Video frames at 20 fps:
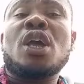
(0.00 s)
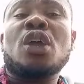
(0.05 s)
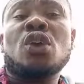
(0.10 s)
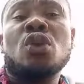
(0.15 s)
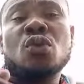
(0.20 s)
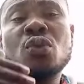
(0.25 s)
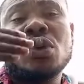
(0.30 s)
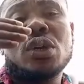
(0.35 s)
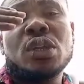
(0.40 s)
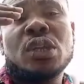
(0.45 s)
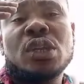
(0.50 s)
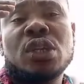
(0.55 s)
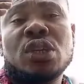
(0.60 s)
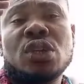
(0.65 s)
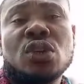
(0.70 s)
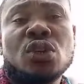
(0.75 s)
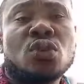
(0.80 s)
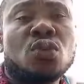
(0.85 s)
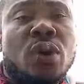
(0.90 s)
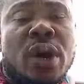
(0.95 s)
You're in
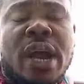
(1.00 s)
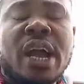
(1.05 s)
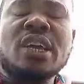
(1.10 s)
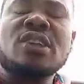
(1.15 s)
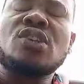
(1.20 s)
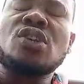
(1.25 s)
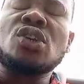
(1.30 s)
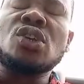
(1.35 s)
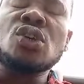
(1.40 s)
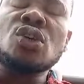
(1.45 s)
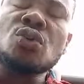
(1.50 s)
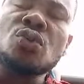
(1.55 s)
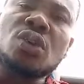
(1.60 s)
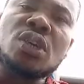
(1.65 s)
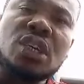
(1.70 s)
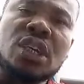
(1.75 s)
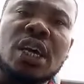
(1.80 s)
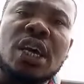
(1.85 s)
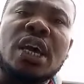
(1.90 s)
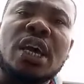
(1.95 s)
the US,
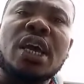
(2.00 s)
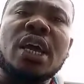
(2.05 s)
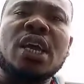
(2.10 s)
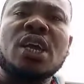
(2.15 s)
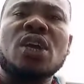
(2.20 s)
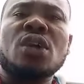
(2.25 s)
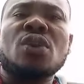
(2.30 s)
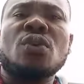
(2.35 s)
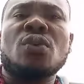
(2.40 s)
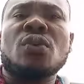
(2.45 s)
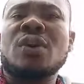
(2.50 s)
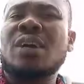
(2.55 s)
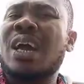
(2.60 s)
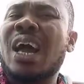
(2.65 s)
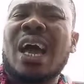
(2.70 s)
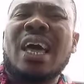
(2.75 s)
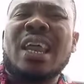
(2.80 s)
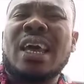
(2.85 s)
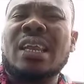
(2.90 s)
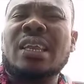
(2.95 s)
UK,
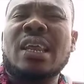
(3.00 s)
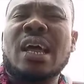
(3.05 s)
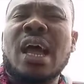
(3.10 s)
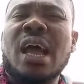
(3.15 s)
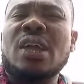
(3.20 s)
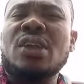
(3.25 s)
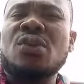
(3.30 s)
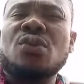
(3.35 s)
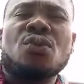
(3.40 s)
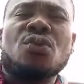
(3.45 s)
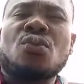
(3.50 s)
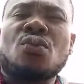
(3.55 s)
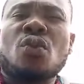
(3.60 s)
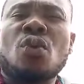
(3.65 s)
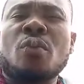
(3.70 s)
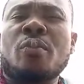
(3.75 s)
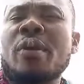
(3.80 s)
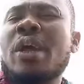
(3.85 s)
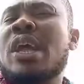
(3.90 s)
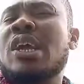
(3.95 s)
Canada,
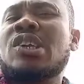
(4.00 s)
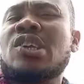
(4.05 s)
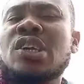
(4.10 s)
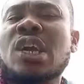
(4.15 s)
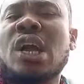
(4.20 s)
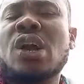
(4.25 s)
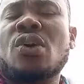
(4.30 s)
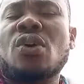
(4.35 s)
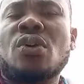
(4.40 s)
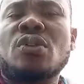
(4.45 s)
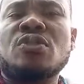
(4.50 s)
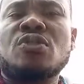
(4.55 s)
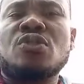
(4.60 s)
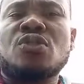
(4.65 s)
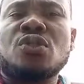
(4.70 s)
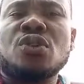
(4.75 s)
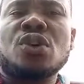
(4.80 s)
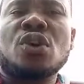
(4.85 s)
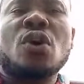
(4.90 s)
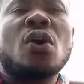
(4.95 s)
Europe, Asia
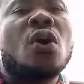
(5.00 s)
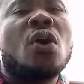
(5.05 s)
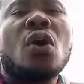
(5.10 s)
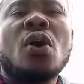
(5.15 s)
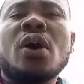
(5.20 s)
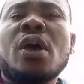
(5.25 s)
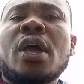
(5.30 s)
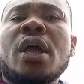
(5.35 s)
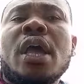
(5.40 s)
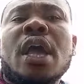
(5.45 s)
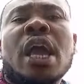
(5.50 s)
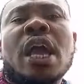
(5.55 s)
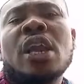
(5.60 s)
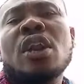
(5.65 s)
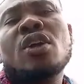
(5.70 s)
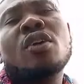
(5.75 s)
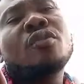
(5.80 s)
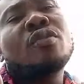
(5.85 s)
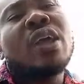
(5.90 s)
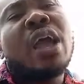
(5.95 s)
country, or any
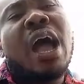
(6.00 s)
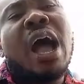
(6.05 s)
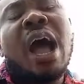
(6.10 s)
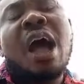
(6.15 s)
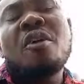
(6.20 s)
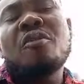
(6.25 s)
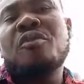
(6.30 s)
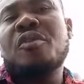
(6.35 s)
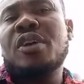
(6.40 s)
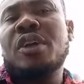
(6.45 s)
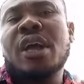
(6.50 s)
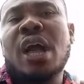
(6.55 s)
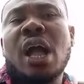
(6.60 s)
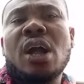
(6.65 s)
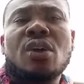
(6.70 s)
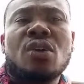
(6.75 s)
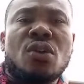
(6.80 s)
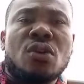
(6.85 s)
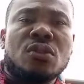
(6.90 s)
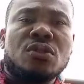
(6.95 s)
of the
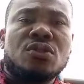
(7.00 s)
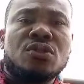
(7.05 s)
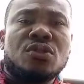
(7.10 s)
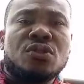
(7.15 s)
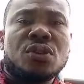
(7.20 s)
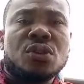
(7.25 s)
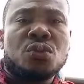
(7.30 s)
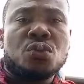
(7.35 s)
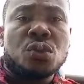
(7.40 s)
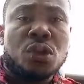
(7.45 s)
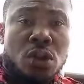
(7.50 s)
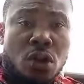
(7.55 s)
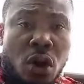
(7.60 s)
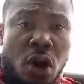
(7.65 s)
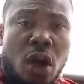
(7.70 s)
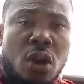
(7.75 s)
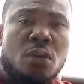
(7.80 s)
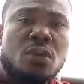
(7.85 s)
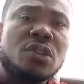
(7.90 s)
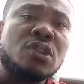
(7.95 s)
Africa country, we
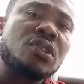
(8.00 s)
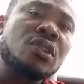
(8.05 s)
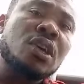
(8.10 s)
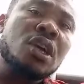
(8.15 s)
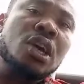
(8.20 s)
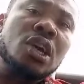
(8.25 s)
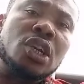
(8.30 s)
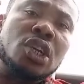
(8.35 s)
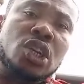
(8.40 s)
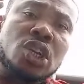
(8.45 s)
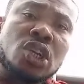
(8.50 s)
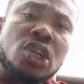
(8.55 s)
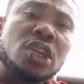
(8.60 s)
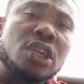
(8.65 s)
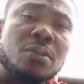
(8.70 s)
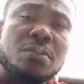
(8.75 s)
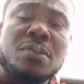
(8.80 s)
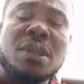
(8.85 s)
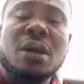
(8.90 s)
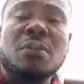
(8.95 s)
always
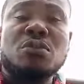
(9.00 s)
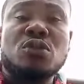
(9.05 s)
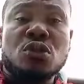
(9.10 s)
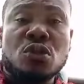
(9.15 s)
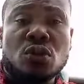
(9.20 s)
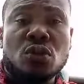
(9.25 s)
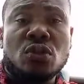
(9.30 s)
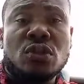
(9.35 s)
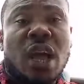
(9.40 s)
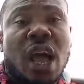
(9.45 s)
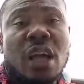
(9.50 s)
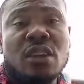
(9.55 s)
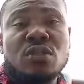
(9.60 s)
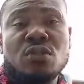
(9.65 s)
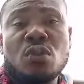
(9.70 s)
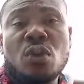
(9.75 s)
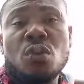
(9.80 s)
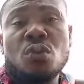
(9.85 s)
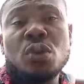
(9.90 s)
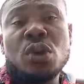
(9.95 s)
ship them to you. That's
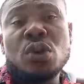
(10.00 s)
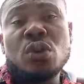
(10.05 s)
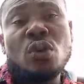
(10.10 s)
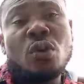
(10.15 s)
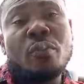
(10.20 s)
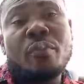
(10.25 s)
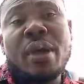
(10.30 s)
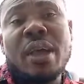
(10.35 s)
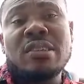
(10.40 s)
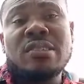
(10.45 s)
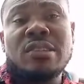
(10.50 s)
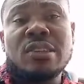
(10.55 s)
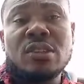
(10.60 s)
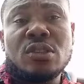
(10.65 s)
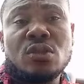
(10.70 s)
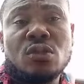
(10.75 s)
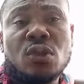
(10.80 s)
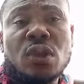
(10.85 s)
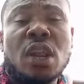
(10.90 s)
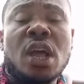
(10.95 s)
what we know best in
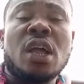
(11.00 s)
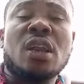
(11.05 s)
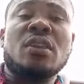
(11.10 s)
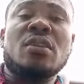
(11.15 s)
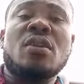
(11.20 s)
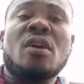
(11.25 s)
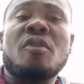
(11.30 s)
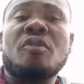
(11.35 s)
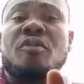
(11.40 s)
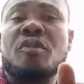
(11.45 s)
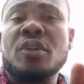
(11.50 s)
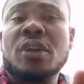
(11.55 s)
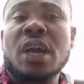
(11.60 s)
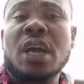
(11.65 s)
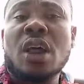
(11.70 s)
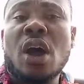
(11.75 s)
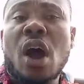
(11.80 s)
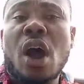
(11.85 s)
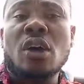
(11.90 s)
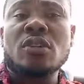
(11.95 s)
doing. And don't
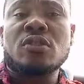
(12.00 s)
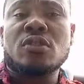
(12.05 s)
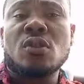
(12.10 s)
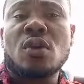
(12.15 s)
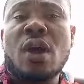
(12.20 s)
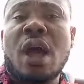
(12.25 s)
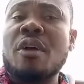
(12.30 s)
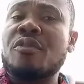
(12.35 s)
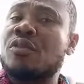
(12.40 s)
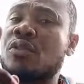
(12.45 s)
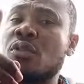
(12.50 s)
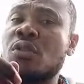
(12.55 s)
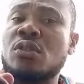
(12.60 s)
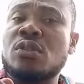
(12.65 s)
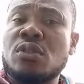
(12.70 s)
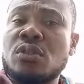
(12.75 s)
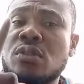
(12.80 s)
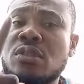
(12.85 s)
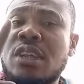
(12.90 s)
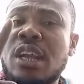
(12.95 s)
forget also I've
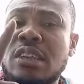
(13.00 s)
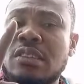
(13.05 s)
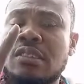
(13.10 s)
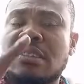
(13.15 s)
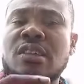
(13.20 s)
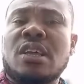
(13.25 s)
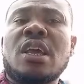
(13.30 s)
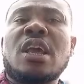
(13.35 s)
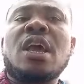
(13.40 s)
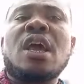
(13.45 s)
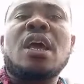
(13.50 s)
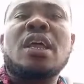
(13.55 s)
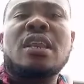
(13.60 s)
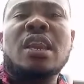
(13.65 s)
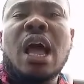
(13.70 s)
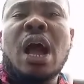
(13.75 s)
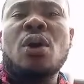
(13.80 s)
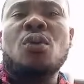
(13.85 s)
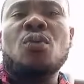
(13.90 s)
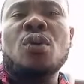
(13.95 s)
told you this
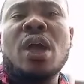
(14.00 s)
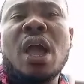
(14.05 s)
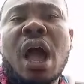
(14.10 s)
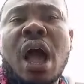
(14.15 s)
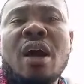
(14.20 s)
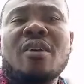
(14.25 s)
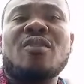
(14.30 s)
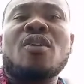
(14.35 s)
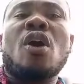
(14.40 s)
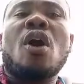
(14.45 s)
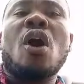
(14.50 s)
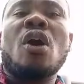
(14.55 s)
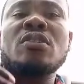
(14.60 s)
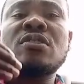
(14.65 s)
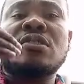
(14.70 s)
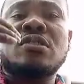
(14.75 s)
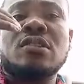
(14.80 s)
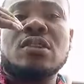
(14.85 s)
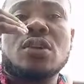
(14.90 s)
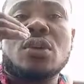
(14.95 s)
that we have
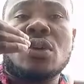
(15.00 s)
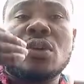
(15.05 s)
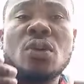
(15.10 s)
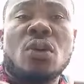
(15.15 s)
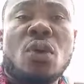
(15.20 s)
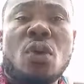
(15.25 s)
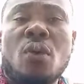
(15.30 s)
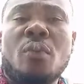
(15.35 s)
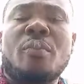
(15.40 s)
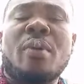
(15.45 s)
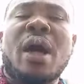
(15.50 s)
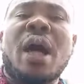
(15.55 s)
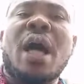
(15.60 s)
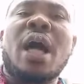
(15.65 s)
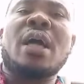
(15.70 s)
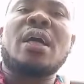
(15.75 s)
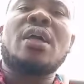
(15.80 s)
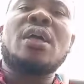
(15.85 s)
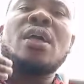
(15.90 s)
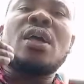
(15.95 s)
Austin
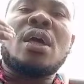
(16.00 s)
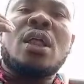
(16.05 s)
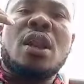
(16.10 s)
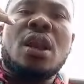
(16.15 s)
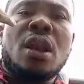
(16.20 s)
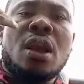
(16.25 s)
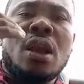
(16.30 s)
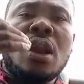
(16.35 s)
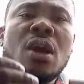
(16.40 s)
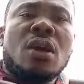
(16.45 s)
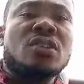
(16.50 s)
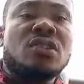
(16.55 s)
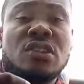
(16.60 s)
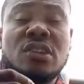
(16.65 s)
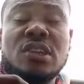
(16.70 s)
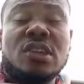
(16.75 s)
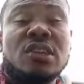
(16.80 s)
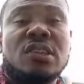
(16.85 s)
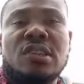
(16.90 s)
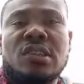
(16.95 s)
Global
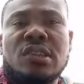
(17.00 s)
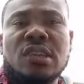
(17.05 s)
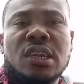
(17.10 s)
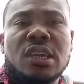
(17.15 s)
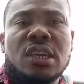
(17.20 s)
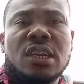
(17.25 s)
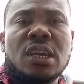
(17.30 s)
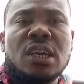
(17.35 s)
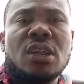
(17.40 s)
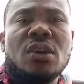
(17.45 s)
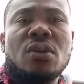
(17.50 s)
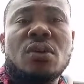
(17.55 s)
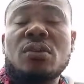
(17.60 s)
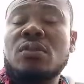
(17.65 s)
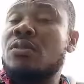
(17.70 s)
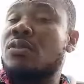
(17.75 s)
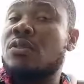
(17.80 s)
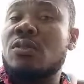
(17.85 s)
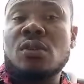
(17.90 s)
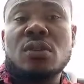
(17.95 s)
Logistic,
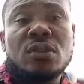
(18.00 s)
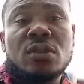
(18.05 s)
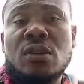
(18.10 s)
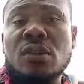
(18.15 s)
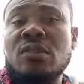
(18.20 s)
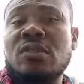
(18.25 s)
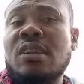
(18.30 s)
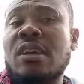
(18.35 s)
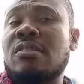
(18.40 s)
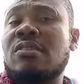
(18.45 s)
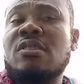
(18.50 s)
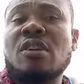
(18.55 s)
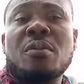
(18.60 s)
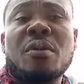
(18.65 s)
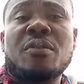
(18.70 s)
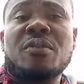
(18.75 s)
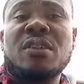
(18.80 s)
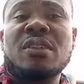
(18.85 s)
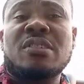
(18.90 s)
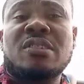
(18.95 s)
so those are some
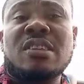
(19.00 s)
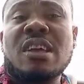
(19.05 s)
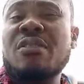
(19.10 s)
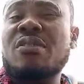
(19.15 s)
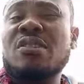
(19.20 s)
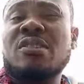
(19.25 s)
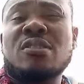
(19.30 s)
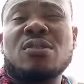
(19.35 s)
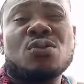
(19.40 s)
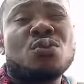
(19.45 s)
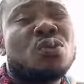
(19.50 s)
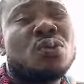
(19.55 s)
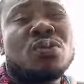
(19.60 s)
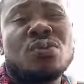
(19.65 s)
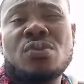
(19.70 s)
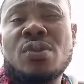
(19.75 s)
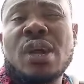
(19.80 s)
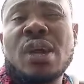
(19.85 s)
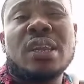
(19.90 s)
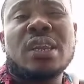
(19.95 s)
of the services we
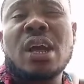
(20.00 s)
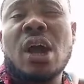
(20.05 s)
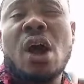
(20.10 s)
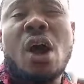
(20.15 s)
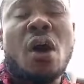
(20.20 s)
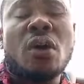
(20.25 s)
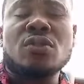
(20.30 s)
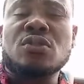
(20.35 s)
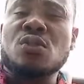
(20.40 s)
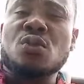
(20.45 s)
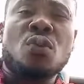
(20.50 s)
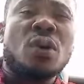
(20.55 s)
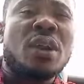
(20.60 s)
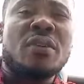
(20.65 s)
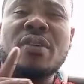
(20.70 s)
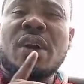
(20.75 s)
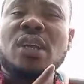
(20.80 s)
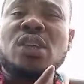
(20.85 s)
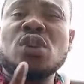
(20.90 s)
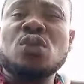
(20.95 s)
render also.
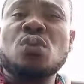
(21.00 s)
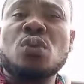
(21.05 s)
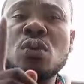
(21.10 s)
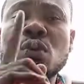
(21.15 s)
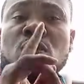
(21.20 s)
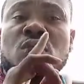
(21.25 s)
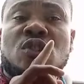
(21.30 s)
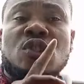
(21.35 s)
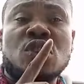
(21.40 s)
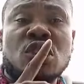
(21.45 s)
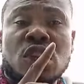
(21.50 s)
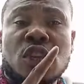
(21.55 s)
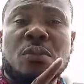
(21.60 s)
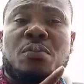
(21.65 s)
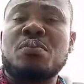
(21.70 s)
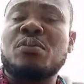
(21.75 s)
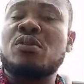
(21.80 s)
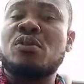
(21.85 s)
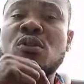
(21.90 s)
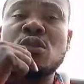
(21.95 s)
Whatever you want to ship
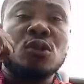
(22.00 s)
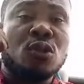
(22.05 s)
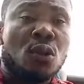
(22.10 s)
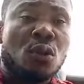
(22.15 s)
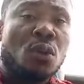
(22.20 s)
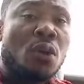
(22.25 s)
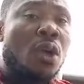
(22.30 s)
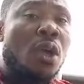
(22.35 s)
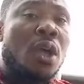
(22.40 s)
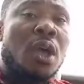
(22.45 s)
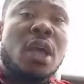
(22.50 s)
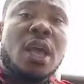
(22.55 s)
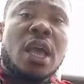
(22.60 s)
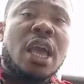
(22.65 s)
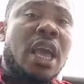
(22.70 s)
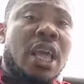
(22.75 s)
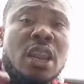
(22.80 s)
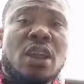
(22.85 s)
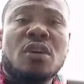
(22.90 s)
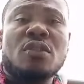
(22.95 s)
to
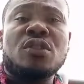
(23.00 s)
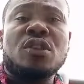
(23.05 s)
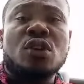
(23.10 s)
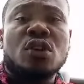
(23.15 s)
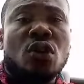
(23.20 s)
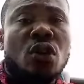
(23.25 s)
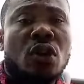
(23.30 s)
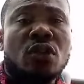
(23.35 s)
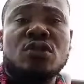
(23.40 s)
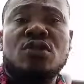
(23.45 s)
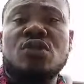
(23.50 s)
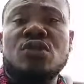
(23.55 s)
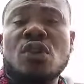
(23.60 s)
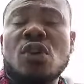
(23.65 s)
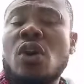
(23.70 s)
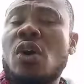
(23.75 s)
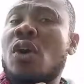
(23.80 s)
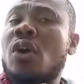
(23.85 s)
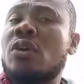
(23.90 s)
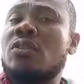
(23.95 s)
any of the country
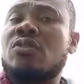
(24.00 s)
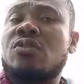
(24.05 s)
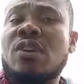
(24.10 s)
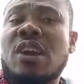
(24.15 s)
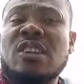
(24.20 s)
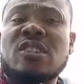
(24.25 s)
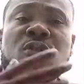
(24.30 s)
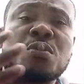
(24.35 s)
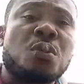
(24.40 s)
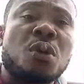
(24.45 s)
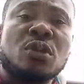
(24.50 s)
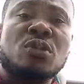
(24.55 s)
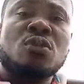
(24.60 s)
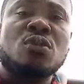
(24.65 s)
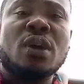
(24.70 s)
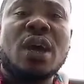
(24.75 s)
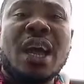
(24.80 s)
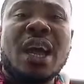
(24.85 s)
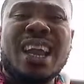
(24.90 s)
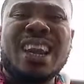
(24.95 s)
or transport
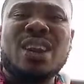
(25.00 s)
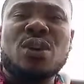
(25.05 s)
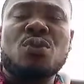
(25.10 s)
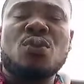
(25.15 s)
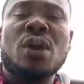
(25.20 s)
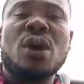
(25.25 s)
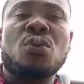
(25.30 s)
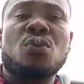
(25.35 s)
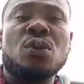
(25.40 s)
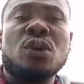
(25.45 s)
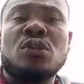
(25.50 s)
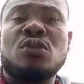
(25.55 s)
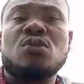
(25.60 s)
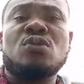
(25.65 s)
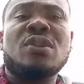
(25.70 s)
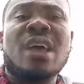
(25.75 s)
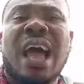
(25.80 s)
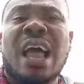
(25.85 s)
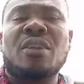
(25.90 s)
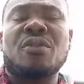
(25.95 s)
to anywhere, we do
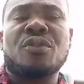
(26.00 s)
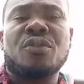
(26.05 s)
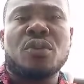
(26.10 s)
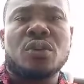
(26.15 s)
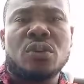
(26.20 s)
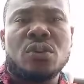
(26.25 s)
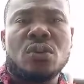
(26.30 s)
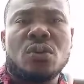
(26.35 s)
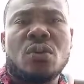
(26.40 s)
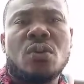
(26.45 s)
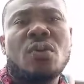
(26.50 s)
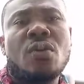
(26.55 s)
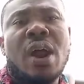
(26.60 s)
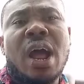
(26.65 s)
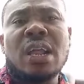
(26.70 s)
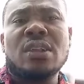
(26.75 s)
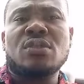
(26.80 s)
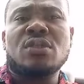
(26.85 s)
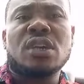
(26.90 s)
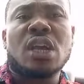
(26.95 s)
that for you. All
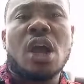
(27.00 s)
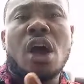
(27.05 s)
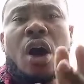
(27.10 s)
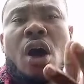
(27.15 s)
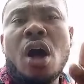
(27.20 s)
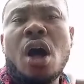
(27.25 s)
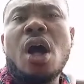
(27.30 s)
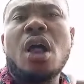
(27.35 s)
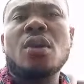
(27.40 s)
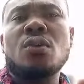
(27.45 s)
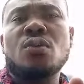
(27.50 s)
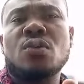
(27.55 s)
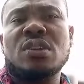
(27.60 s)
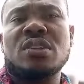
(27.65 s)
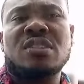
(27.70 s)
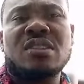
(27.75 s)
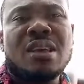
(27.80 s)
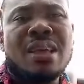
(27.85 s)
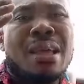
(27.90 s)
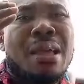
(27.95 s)
right, you can
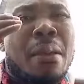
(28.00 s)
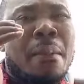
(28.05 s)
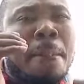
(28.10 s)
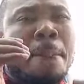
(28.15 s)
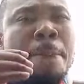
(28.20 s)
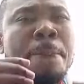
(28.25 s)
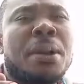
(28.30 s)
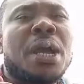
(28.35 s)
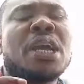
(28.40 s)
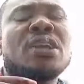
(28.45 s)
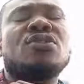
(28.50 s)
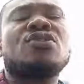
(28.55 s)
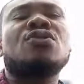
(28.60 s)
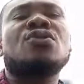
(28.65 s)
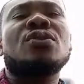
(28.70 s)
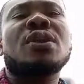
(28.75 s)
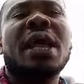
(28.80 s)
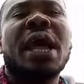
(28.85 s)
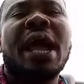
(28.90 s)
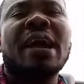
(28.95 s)
always
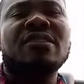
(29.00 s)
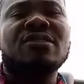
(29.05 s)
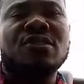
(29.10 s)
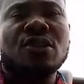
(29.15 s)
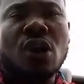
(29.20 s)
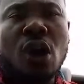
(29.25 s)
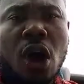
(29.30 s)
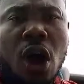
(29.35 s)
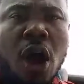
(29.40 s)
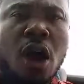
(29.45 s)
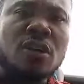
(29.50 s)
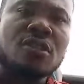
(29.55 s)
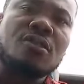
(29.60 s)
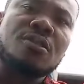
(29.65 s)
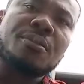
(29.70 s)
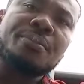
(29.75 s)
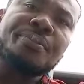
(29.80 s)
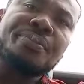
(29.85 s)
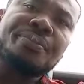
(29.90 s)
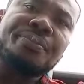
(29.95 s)
patronize
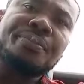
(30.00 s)
us.